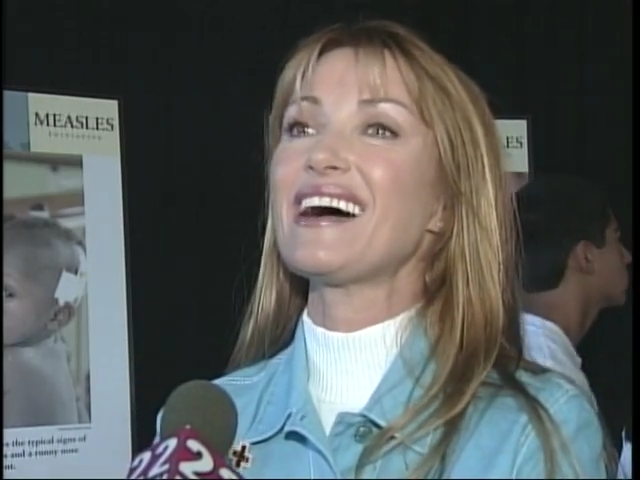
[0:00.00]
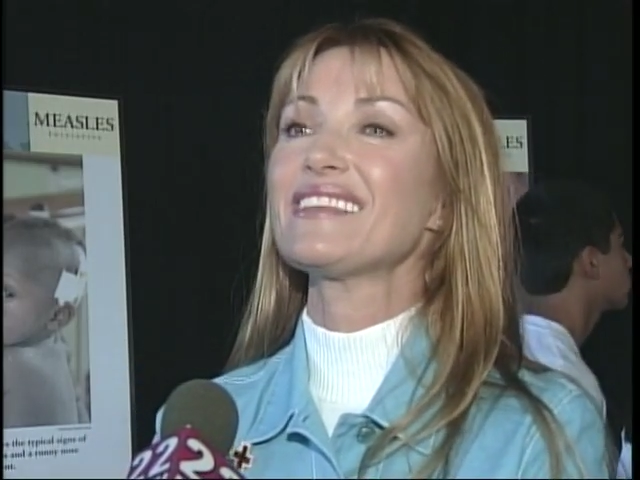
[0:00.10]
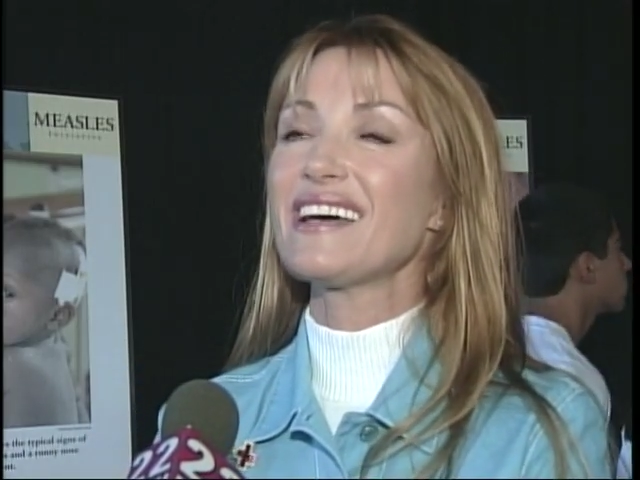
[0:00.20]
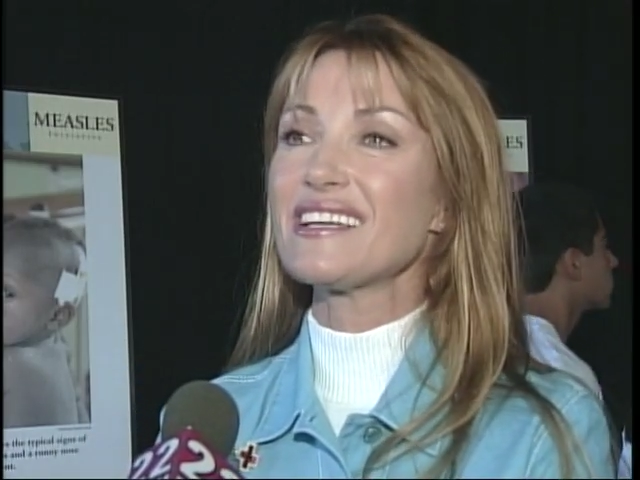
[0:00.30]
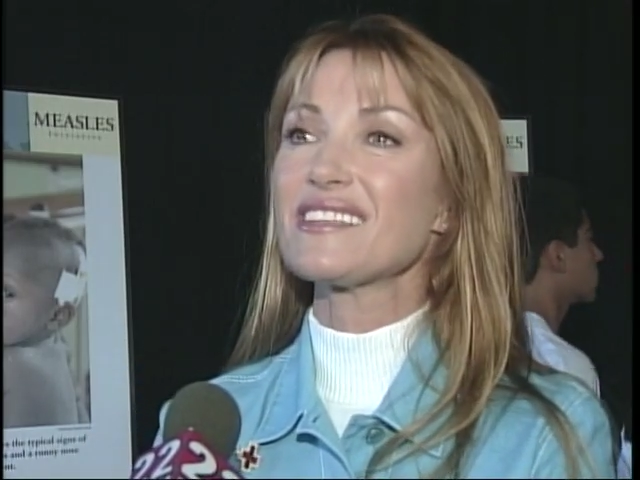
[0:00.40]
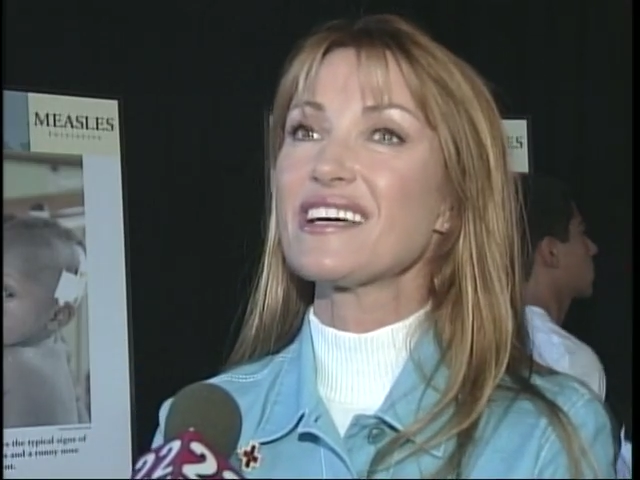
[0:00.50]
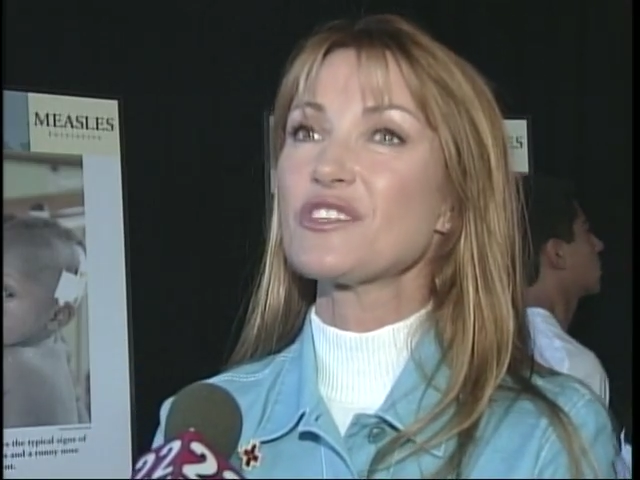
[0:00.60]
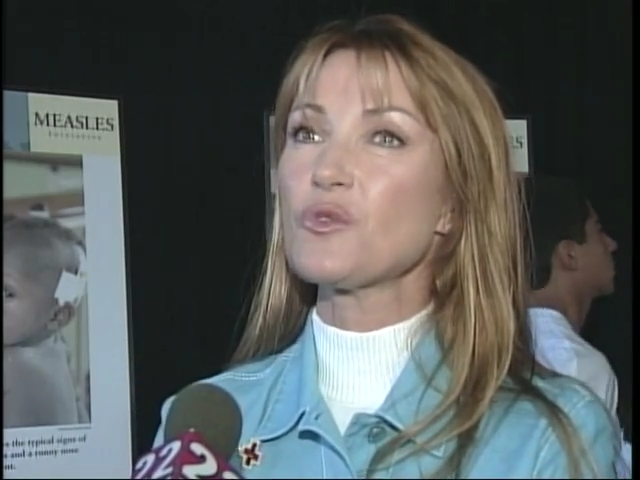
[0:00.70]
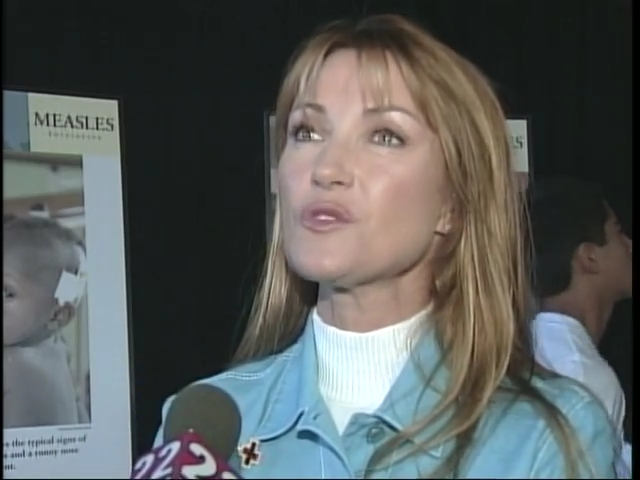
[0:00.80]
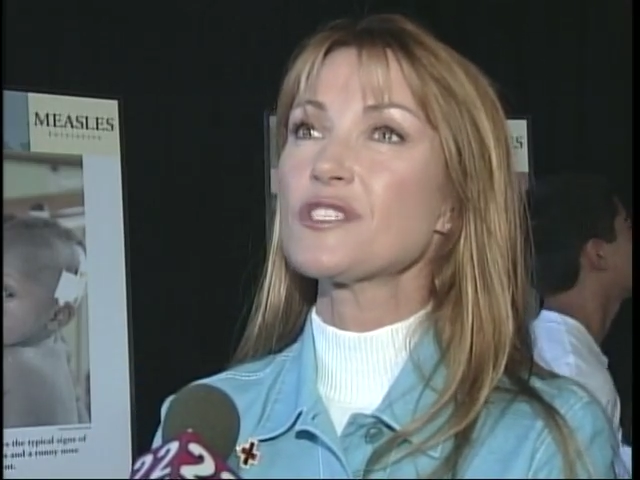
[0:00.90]
that,
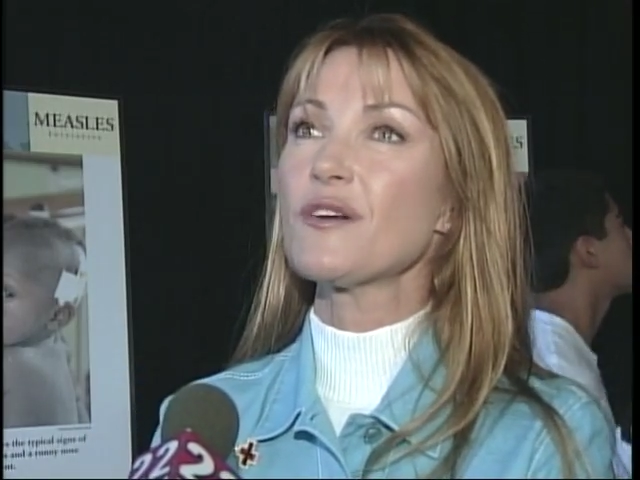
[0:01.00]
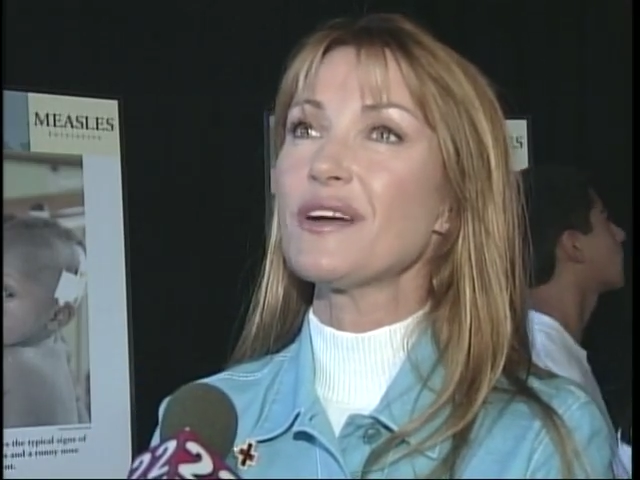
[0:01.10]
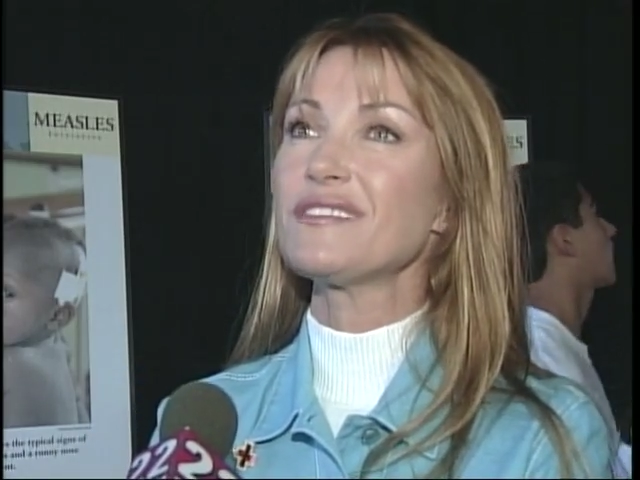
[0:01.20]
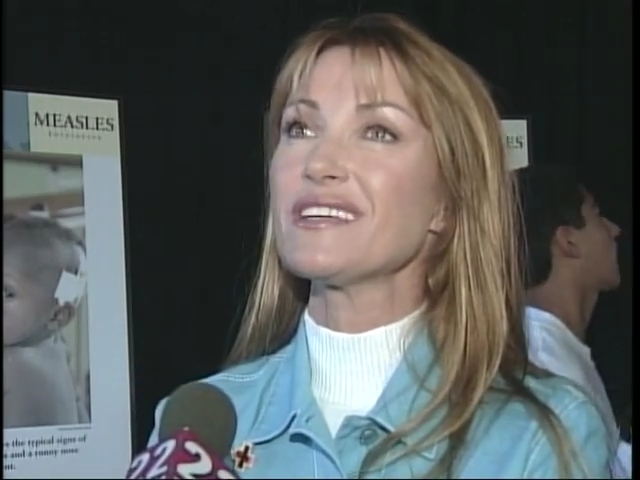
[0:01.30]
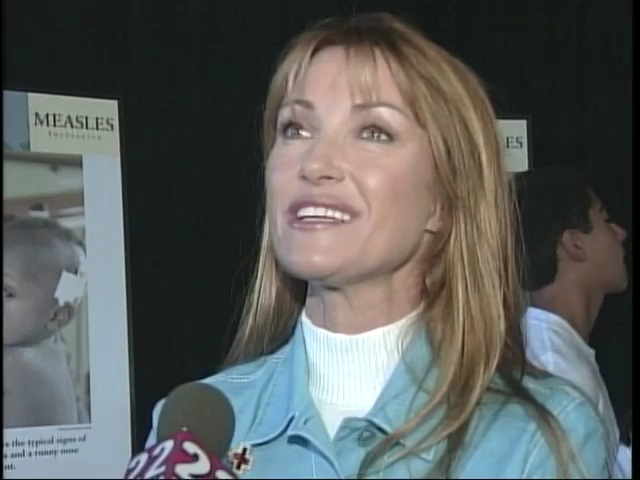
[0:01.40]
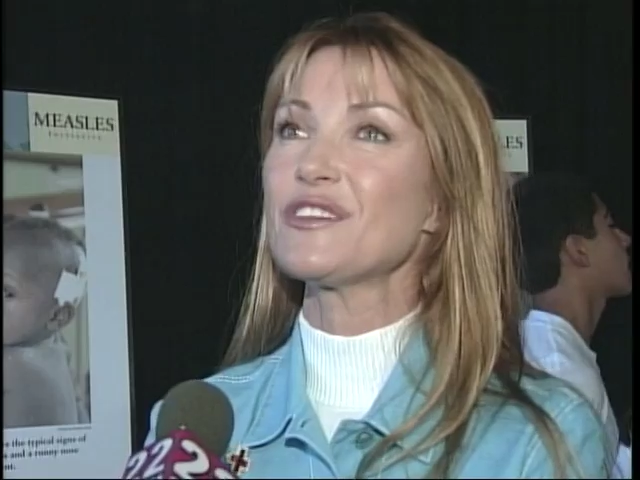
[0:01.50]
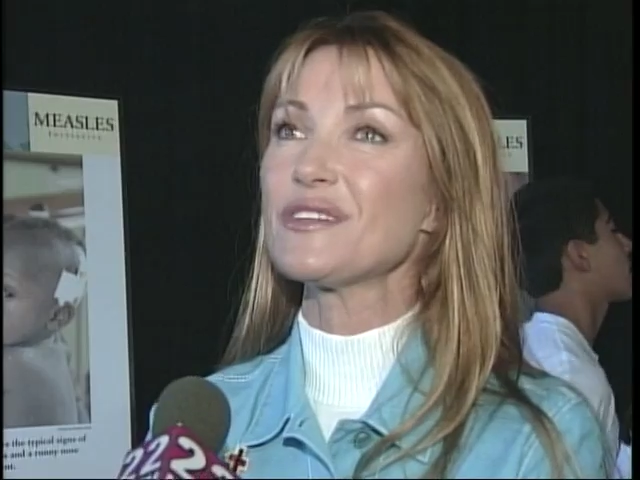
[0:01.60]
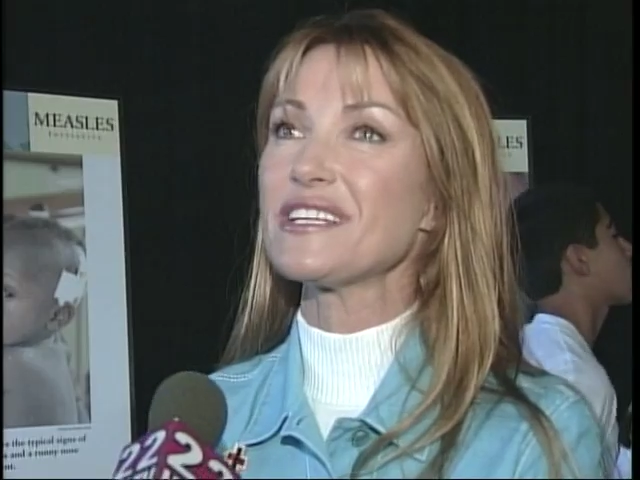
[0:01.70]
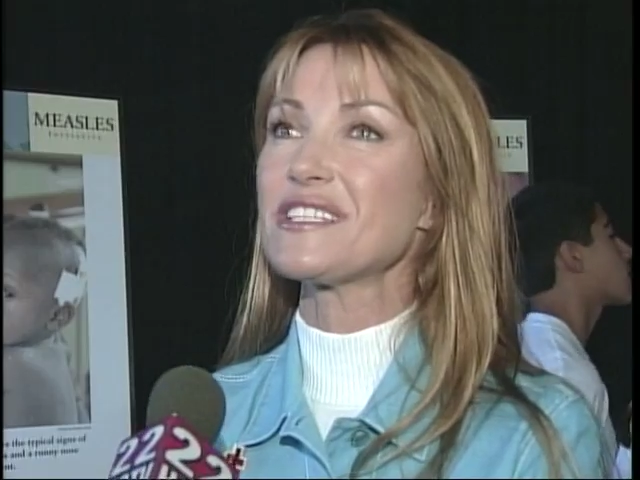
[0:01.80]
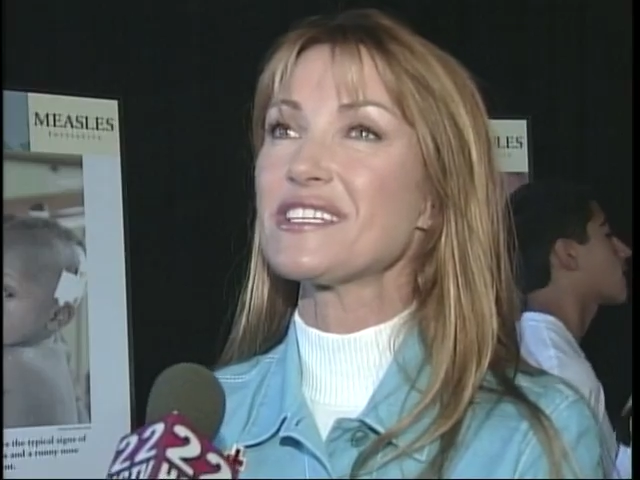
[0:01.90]
that also, I think, you know,
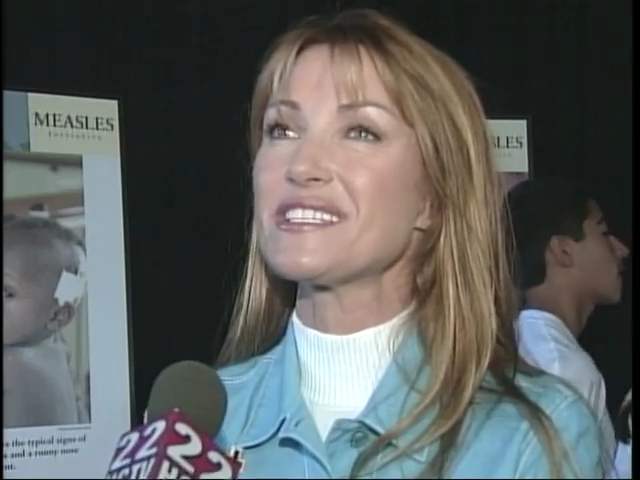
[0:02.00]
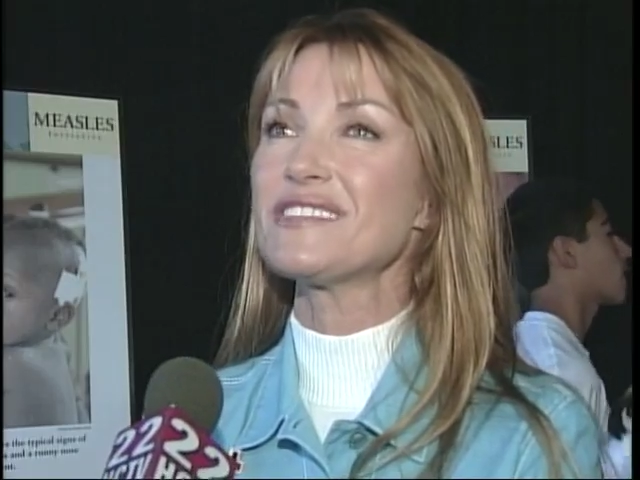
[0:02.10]
it's, it's